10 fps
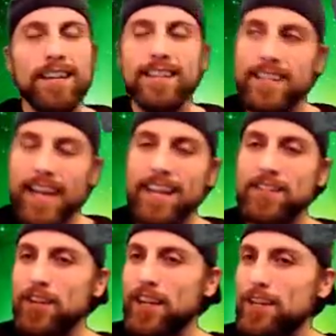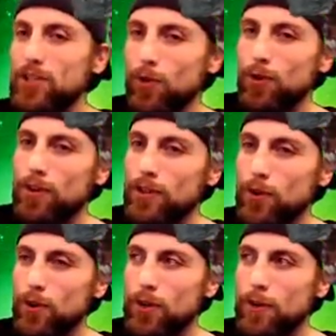The days are getting shorter and
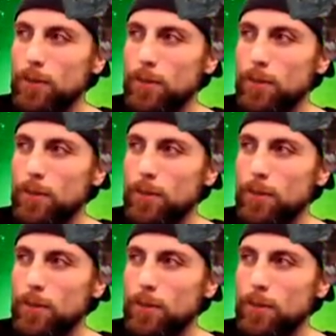shorter.